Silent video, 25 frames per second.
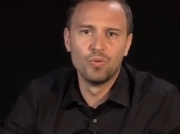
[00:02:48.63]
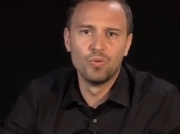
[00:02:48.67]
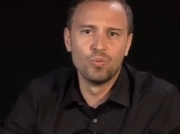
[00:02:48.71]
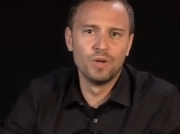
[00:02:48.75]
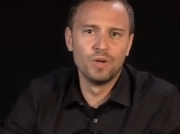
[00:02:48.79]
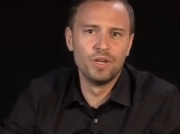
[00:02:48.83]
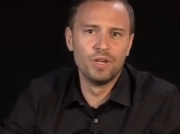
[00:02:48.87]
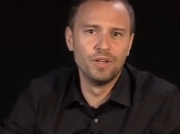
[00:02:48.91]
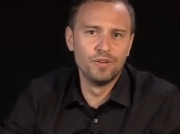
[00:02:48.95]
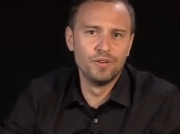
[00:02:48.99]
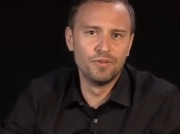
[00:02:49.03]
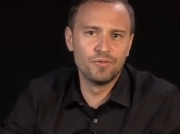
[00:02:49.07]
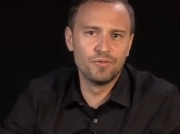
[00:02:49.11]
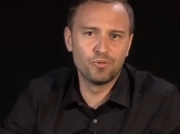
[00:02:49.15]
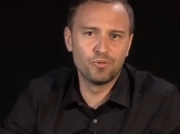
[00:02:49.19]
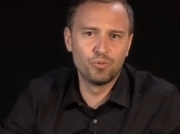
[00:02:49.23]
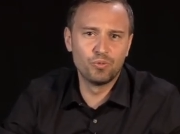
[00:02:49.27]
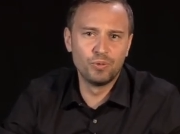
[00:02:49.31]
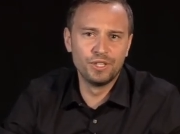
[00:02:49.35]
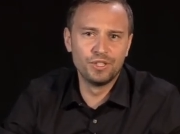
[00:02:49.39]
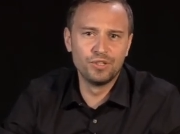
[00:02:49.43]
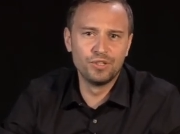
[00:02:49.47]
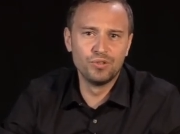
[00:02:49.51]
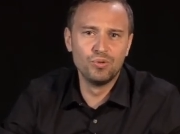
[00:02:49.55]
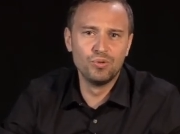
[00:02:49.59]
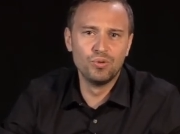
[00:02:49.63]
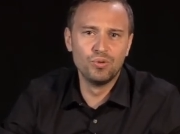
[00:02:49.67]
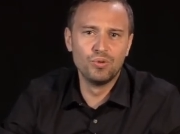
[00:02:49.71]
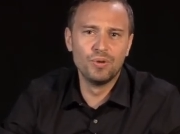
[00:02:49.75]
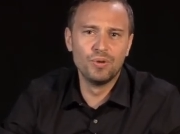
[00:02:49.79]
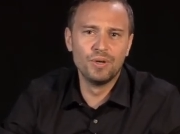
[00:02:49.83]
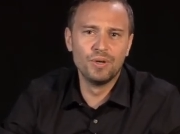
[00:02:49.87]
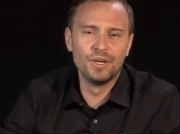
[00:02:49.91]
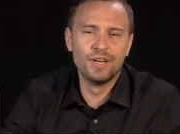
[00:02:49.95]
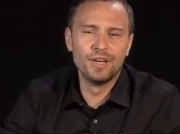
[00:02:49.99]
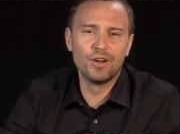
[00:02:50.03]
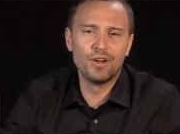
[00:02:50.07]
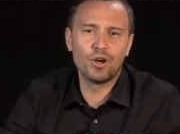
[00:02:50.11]
If we do
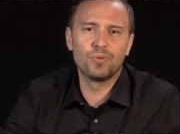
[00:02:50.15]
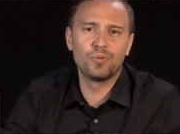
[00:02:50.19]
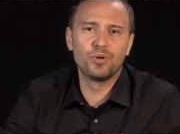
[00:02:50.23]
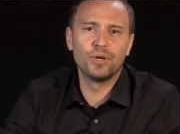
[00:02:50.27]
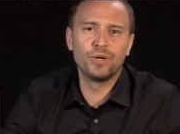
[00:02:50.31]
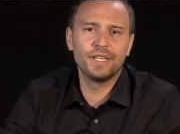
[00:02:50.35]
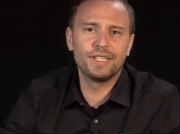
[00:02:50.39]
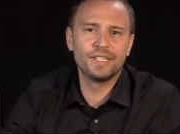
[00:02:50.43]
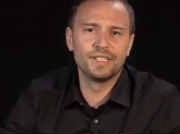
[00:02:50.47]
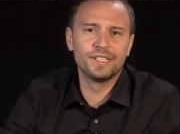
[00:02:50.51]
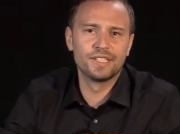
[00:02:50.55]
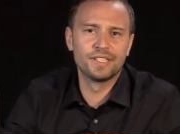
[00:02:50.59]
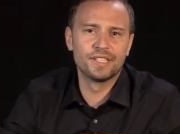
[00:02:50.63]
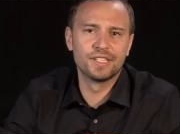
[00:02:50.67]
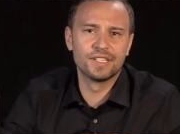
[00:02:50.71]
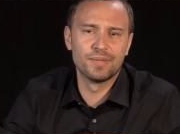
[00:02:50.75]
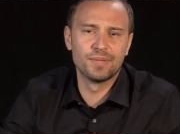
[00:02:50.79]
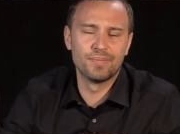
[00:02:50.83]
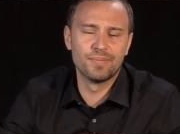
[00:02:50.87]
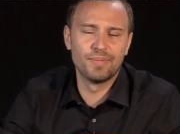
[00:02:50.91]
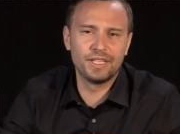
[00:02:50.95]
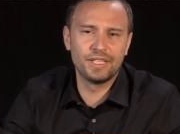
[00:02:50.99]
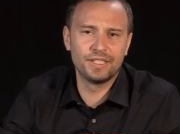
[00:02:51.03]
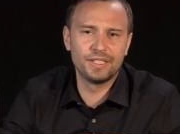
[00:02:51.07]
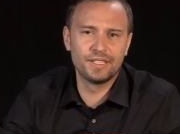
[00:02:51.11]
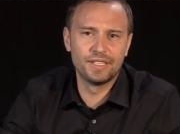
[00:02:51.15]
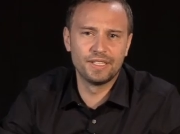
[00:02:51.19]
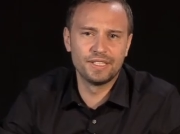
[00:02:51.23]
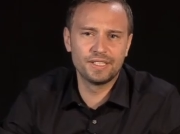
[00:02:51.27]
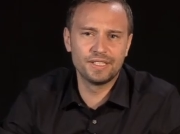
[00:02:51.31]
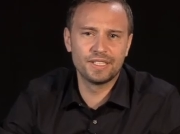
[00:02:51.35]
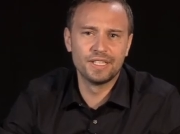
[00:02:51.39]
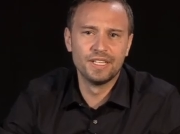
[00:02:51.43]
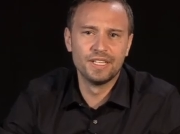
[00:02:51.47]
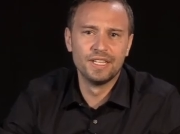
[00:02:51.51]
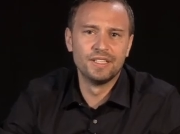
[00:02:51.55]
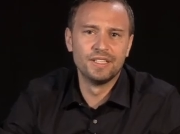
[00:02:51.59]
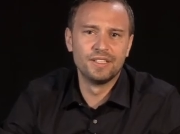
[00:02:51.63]
an operating system
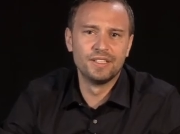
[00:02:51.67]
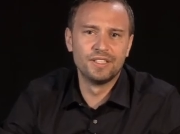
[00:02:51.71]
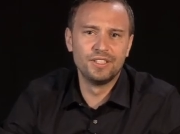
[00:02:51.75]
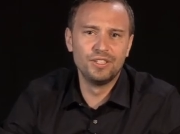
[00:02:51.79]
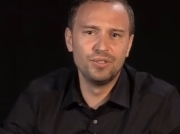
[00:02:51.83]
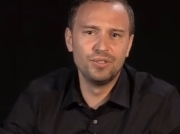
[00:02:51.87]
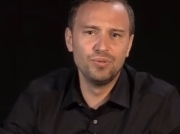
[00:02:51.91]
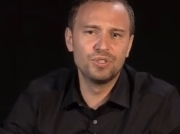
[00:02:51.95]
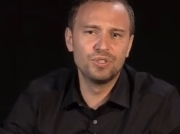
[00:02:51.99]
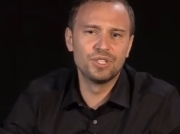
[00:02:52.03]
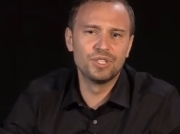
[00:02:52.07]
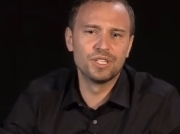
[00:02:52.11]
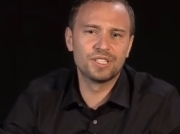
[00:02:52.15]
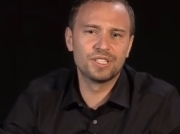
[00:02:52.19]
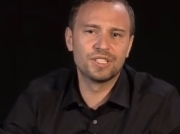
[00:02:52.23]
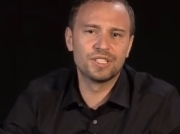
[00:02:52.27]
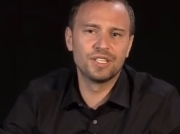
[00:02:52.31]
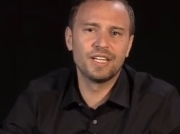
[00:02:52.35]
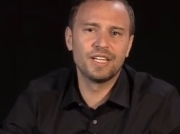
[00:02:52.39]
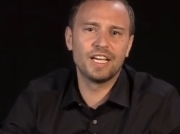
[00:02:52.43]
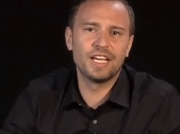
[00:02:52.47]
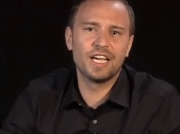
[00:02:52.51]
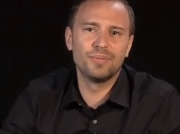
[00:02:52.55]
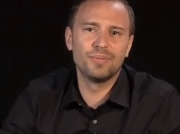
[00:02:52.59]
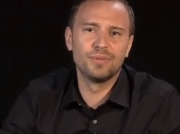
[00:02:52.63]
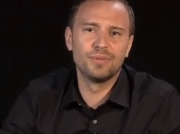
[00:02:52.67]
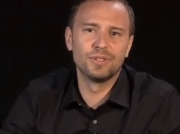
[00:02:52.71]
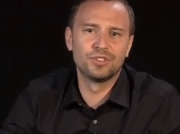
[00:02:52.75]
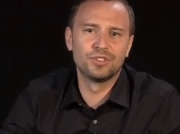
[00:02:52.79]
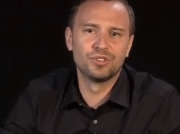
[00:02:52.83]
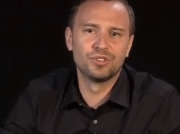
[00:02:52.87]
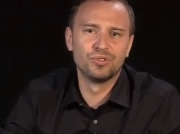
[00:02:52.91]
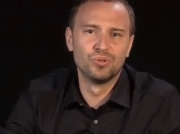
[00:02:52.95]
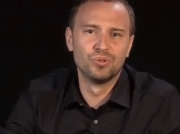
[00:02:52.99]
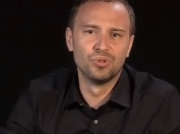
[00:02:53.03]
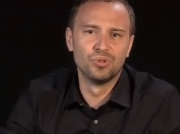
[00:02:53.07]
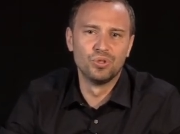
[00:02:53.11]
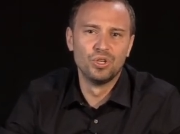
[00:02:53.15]
maintenance, the user is still able
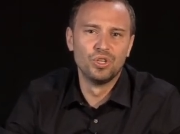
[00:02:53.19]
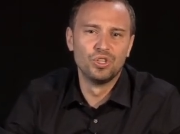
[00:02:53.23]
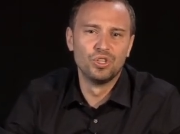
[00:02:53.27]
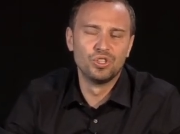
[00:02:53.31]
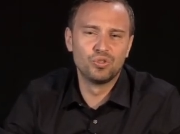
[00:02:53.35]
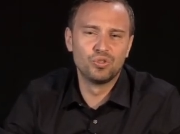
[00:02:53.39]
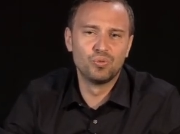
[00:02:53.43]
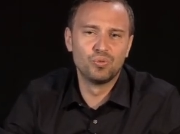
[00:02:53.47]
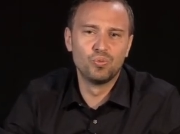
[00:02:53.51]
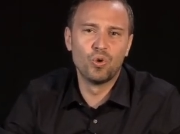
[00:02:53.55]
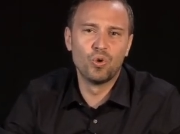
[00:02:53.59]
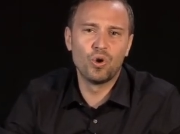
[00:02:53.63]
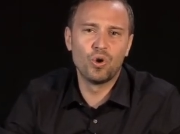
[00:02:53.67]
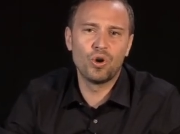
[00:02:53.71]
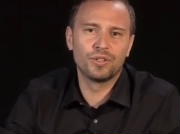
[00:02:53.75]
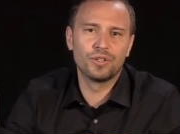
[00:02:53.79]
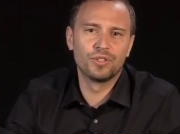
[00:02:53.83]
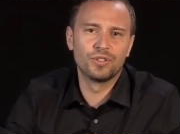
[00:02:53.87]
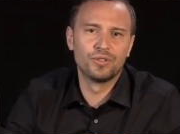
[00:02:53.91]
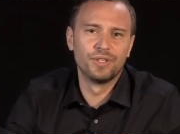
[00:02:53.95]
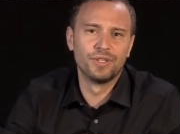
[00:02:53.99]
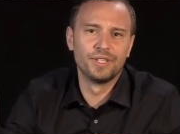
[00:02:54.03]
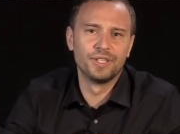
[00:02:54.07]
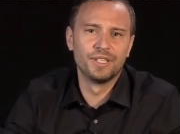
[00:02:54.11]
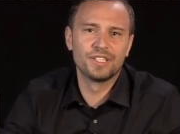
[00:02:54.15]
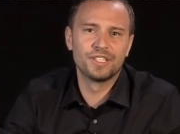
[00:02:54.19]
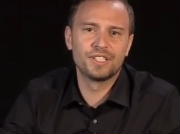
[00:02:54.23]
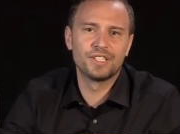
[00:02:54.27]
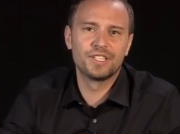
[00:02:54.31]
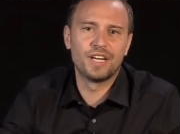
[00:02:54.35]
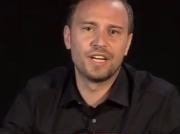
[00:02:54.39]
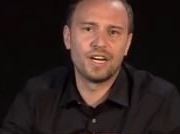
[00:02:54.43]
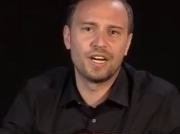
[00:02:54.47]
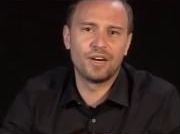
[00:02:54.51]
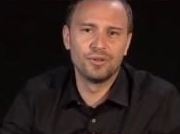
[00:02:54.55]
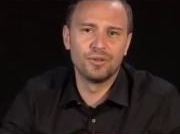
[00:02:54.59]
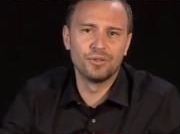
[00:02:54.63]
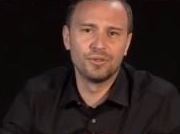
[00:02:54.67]
to work during this
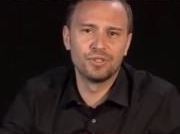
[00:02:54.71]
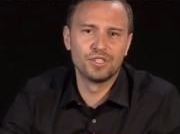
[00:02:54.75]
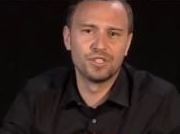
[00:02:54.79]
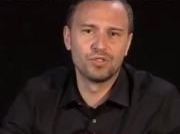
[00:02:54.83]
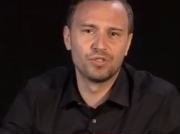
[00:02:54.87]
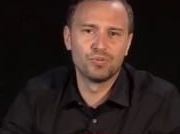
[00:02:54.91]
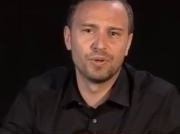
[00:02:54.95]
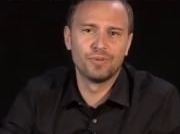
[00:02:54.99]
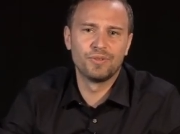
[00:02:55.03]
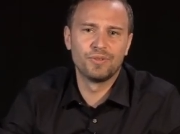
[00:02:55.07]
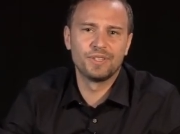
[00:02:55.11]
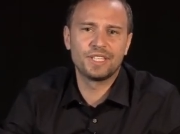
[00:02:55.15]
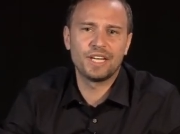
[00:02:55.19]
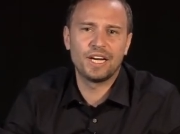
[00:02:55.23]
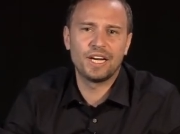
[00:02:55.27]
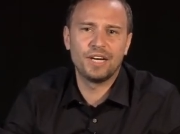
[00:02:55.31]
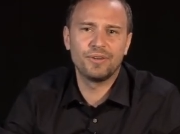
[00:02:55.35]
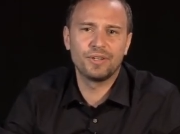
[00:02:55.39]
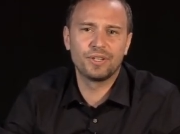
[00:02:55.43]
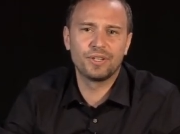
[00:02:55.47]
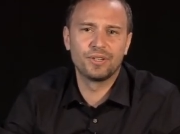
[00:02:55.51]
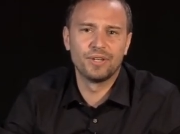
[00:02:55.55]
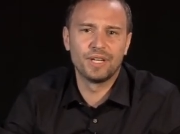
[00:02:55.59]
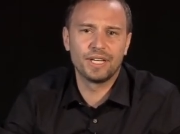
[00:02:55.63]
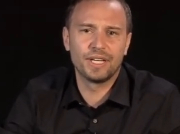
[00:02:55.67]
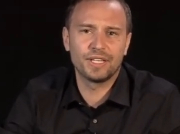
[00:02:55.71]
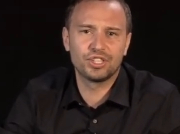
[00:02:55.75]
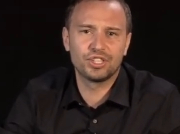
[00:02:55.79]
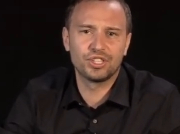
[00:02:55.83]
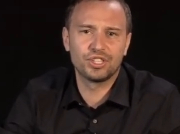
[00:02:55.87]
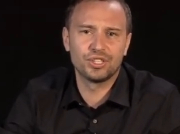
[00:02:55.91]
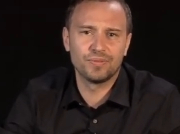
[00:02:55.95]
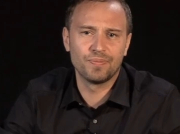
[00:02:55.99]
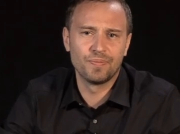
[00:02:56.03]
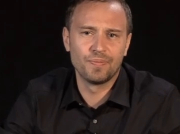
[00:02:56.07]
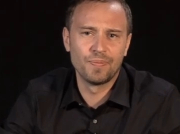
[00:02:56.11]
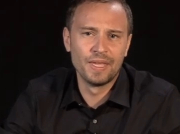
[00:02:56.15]
scenario since we have a direct connection.